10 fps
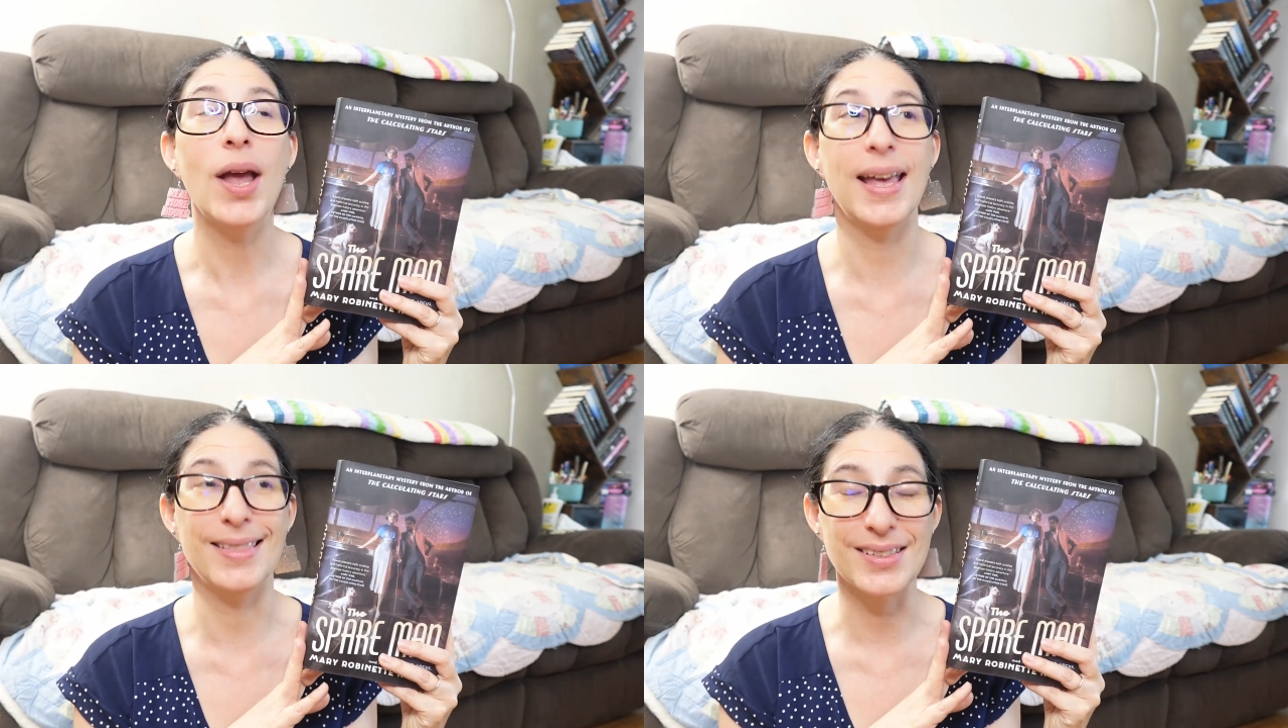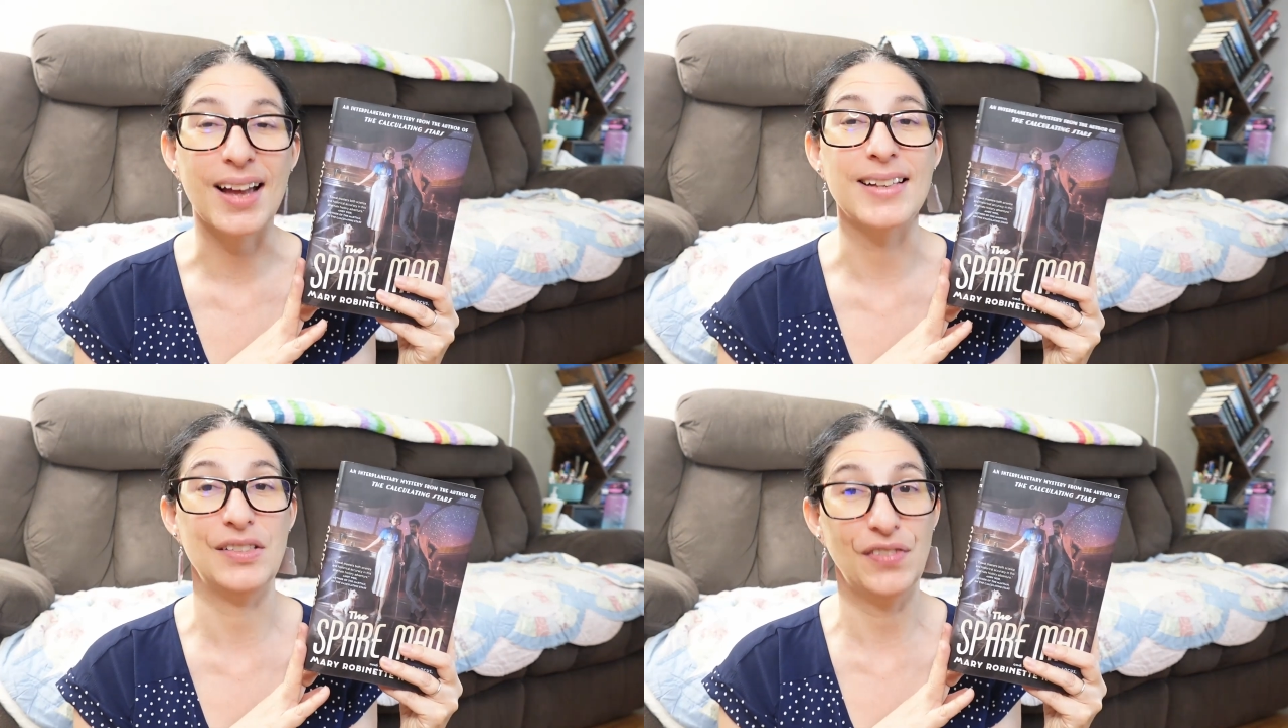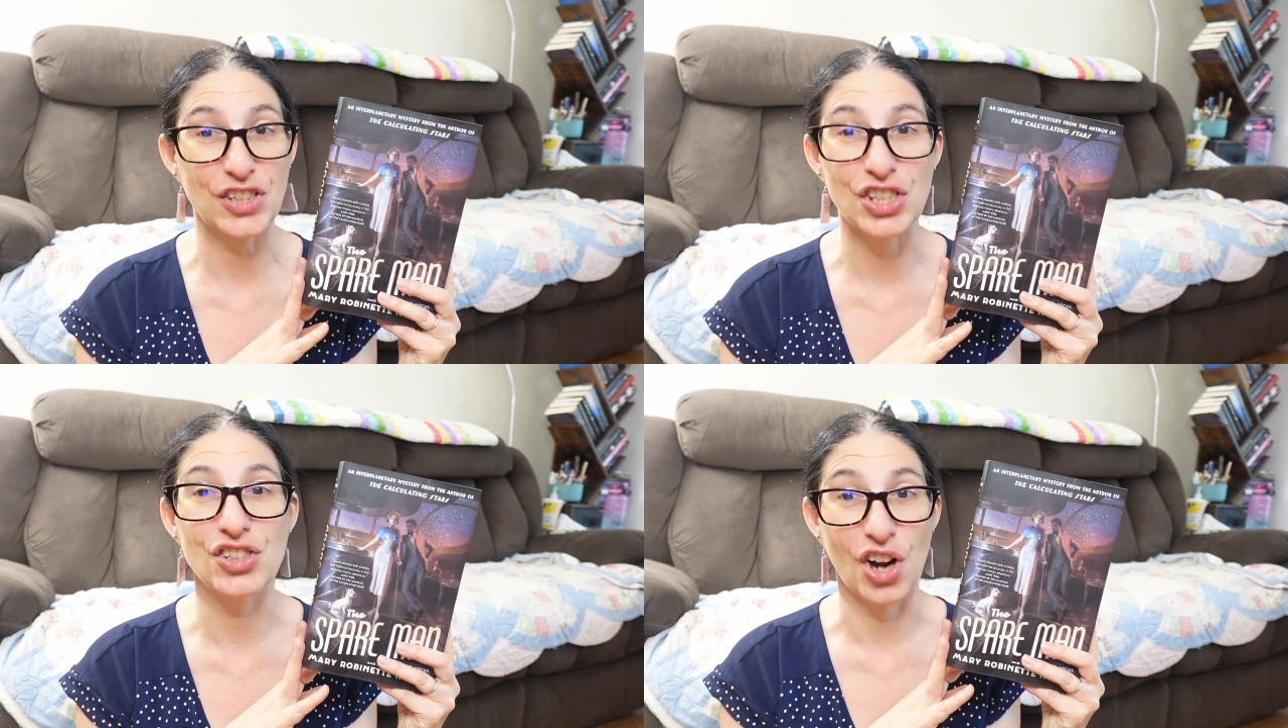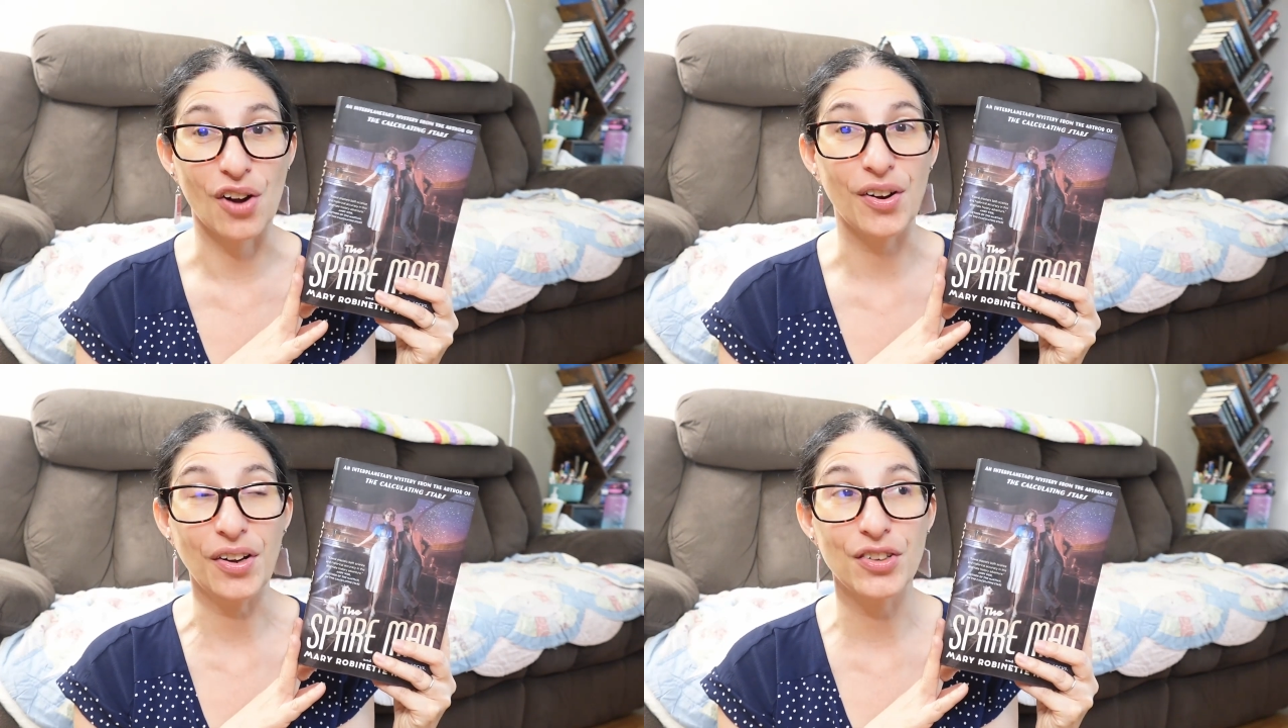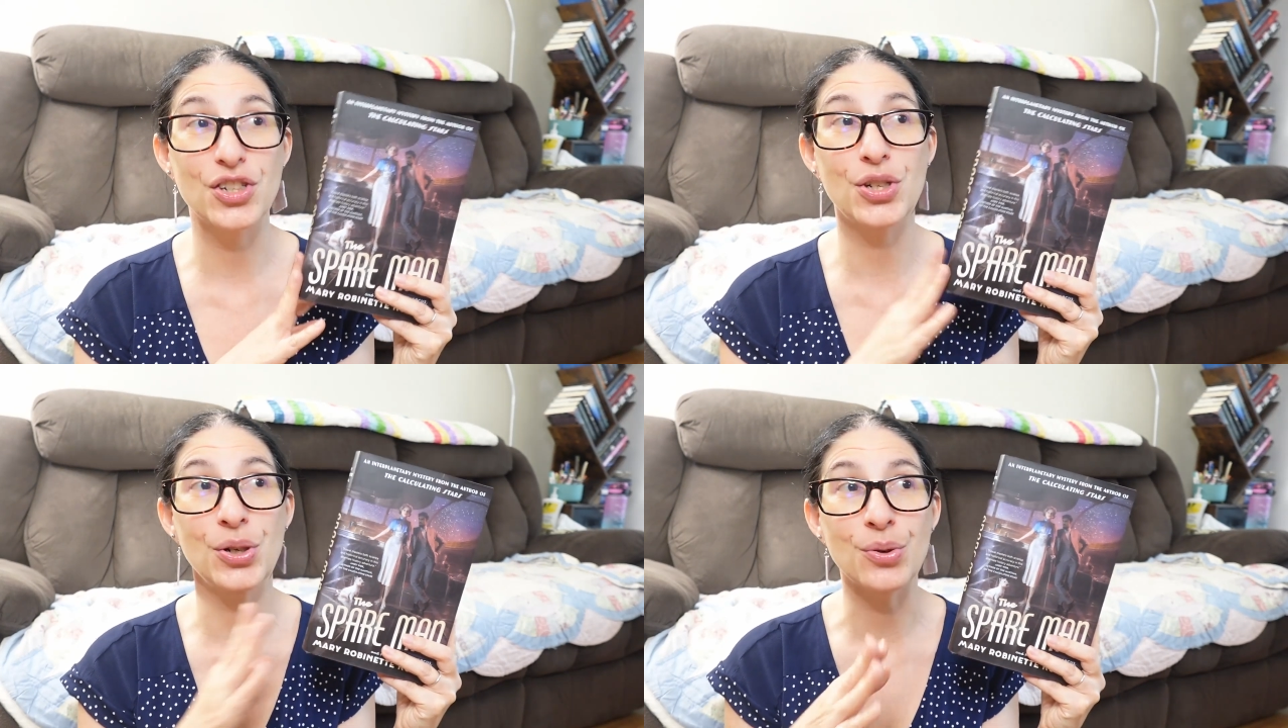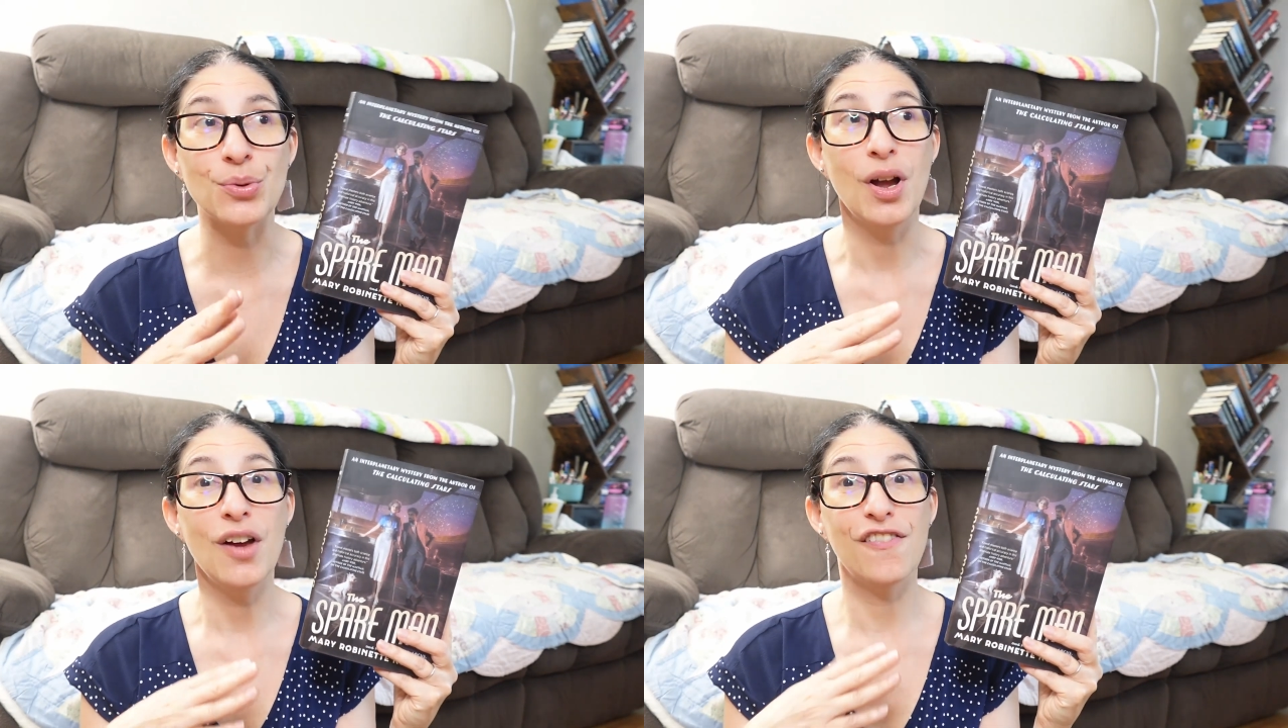in the science fiction genre to